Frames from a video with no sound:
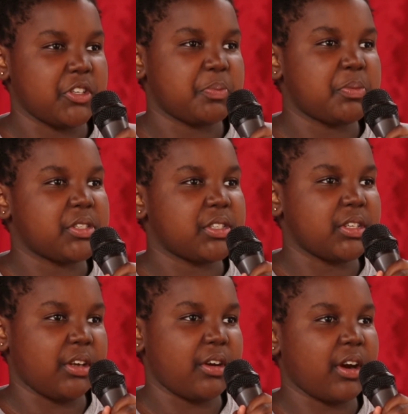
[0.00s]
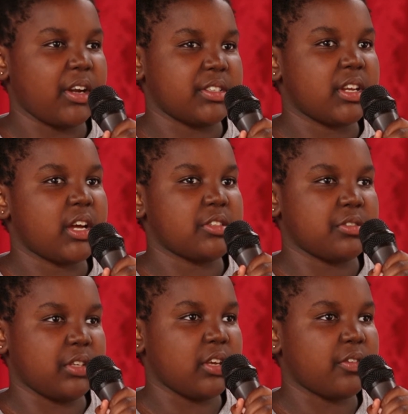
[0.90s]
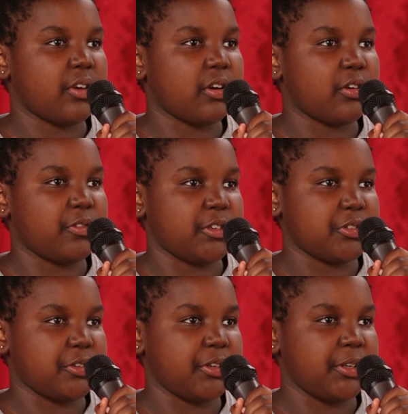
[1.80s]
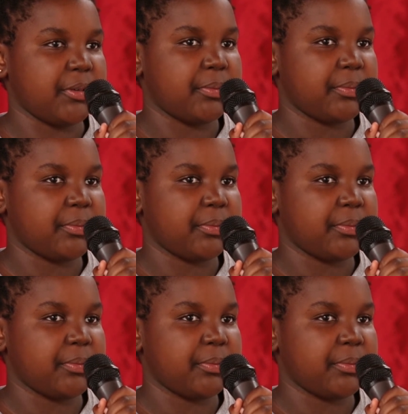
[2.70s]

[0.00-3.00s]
there is peace in Christ as we give our offering.